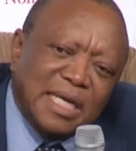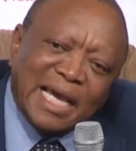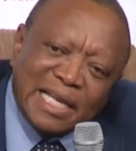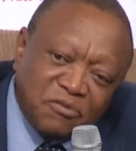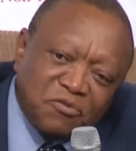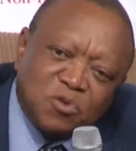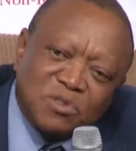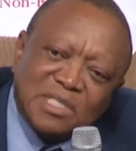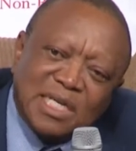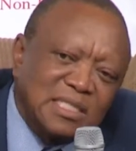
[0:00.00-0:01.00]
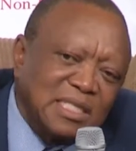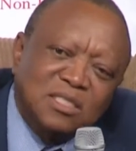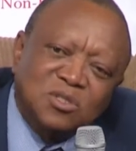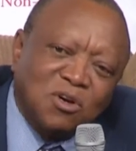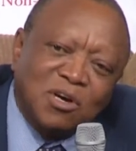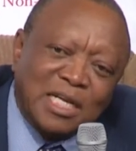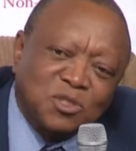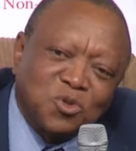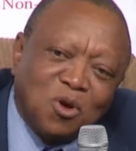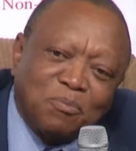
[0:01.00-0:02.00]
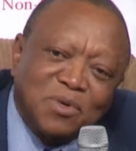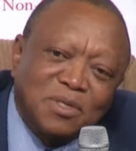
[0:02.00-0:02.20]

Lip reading: and I refused. I said, it's not going to stop.